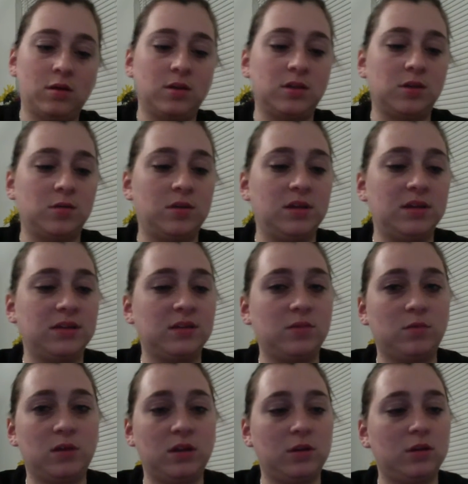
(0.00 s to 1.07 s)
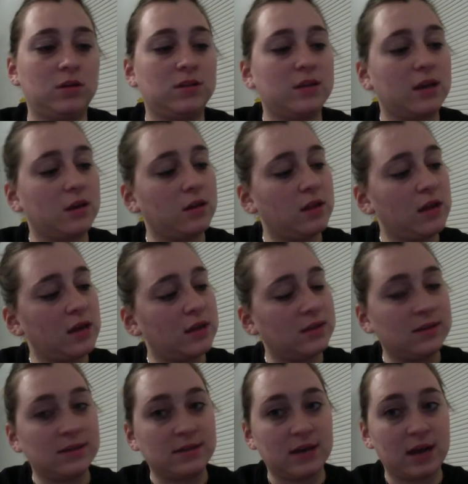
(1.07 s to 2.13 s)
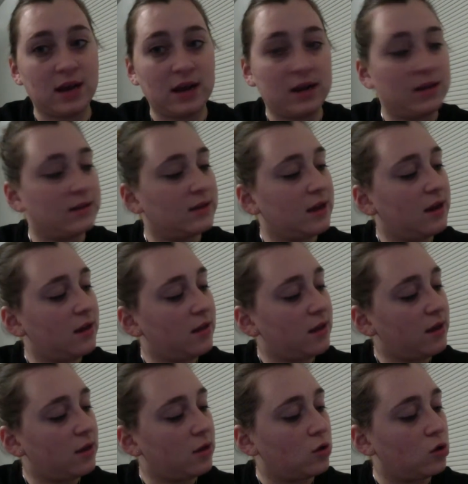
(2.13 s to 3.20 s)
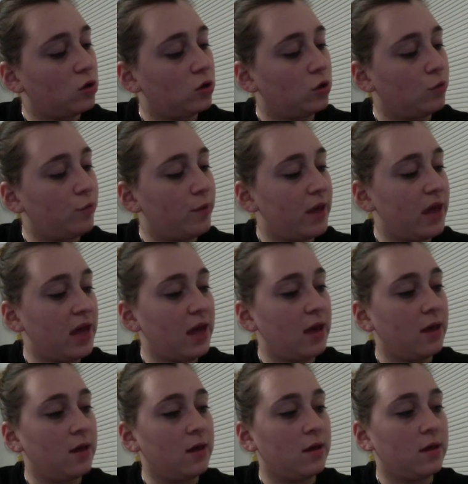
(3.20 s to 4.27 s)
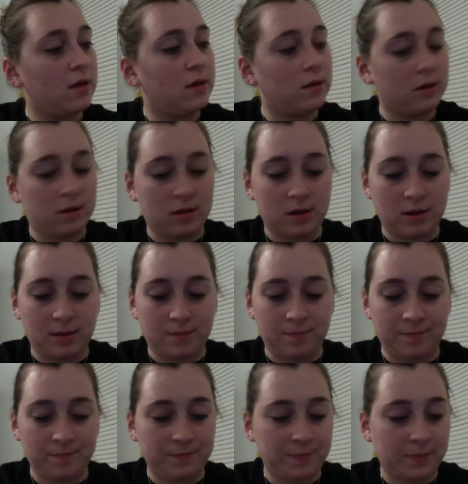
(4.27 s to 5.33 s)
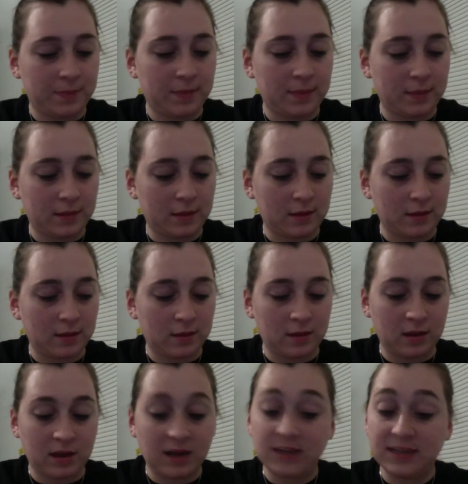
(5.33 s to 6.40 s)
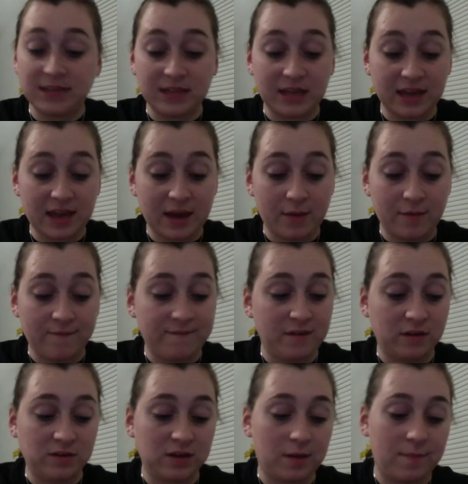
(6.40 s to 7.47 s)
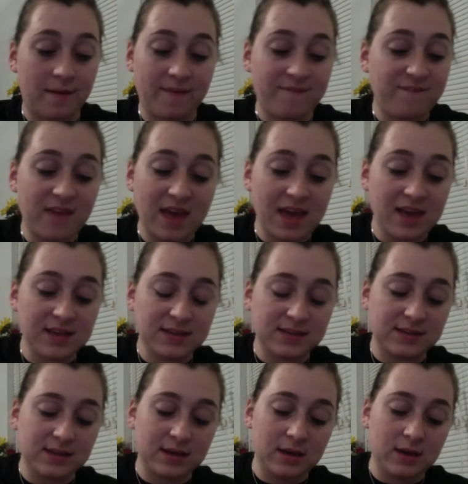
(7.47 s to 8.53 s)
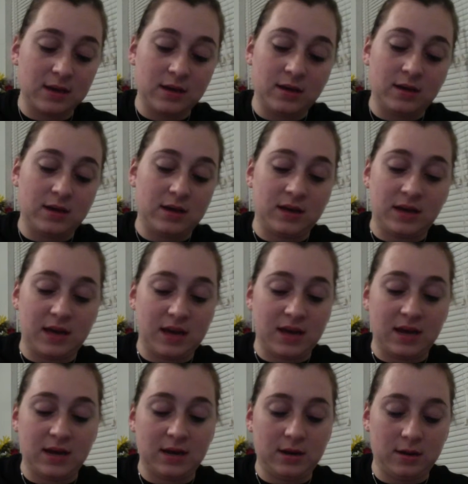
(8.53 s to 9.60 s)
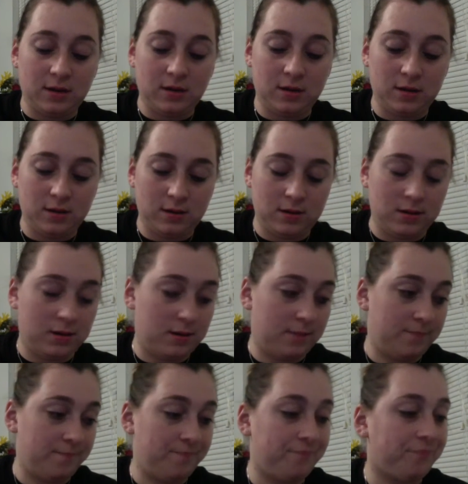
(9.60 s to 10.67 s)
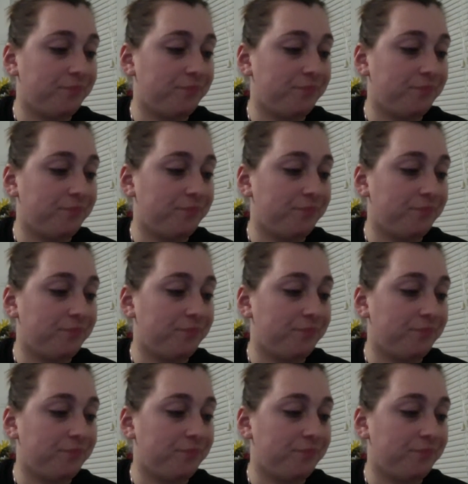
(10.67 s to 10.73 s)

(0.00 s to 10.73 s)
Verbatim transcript: So this is what it looks like on the inside. It's kind of like gloopy. Um, I did like how it felt on my face. Again, um,